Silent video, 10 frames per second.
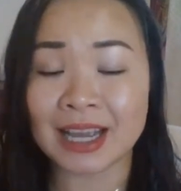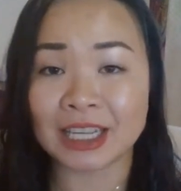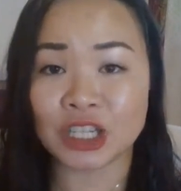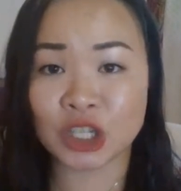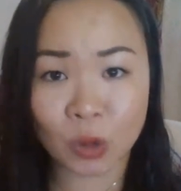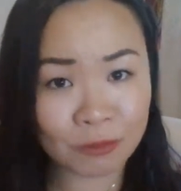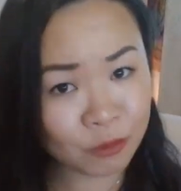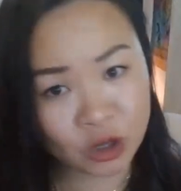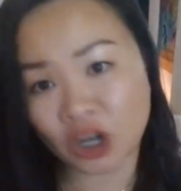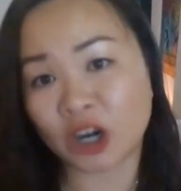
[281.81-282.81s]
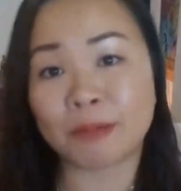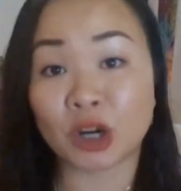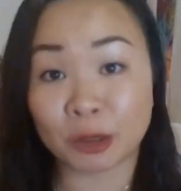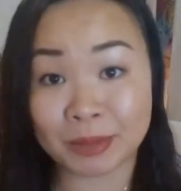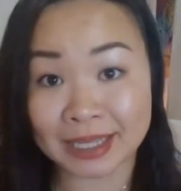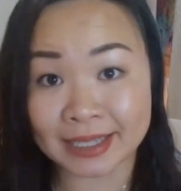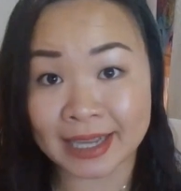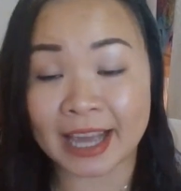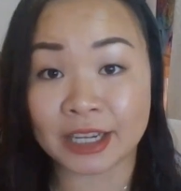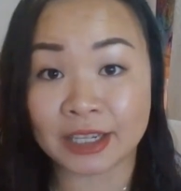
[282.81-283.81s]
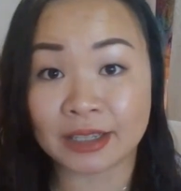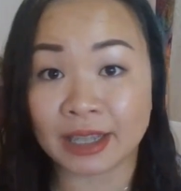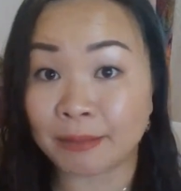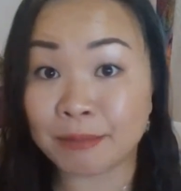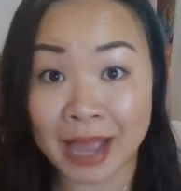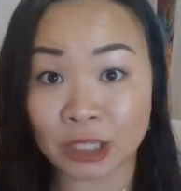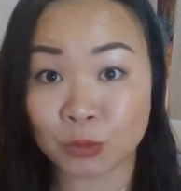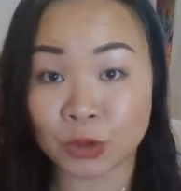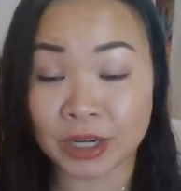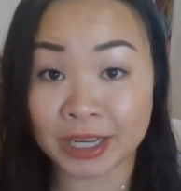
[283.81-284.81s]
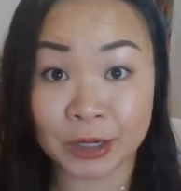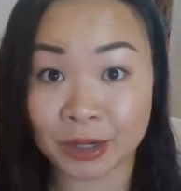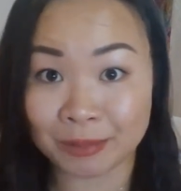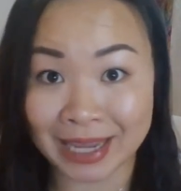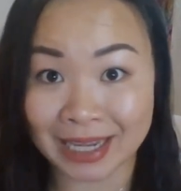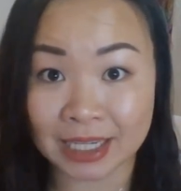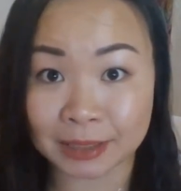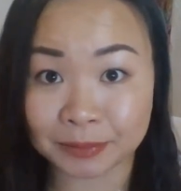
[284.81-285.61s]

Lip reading: show up for our purpose and the impact we're here to make.